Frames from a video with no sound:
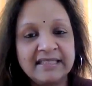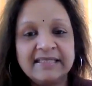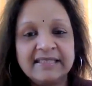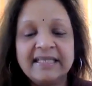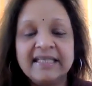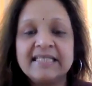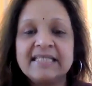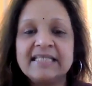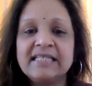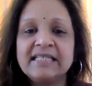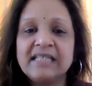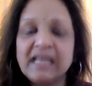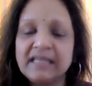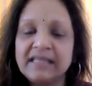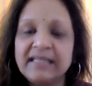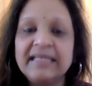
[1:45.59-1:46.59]
there is
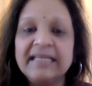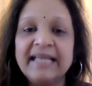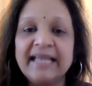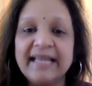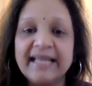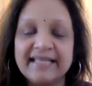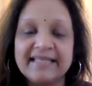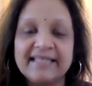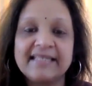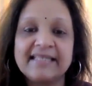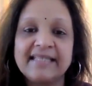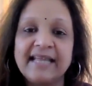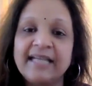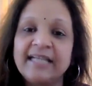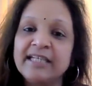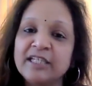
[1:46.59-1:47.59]
nothing else
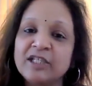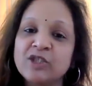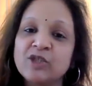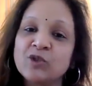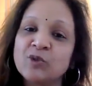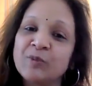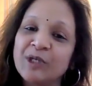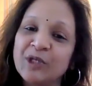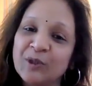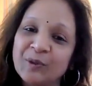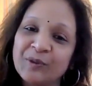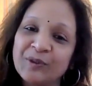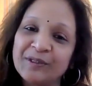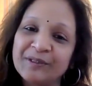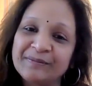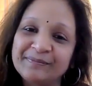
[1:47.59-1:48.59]
that needs to be known.